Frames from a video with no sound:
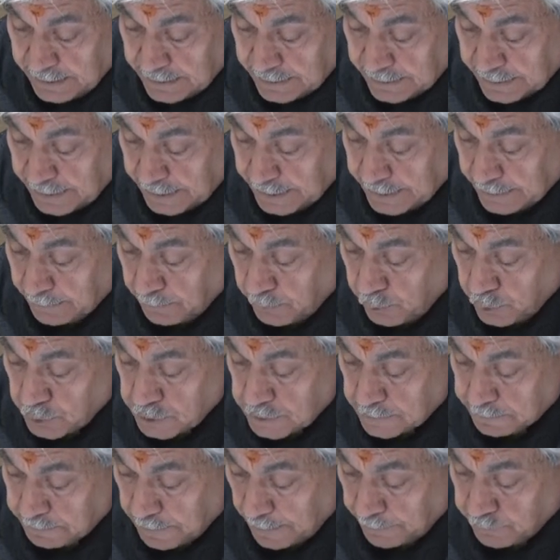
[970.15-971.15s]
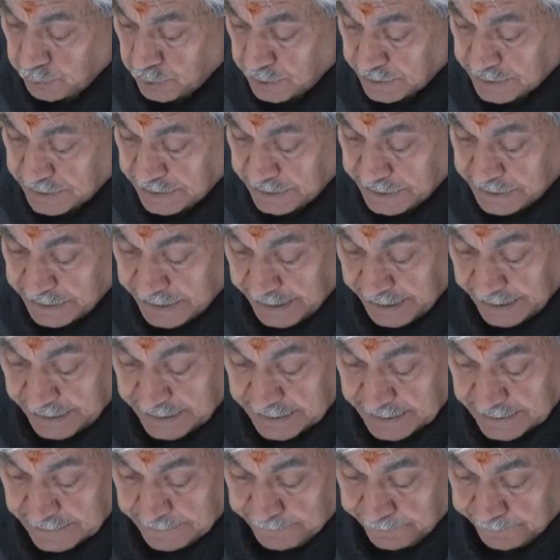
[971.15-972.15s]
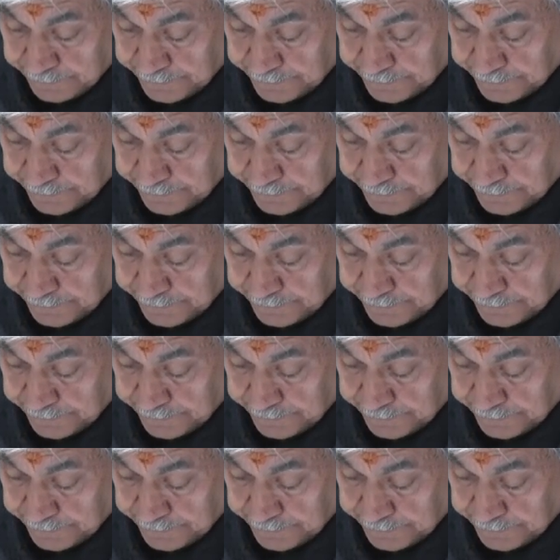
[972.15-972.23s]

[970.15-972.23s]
than the most populous states.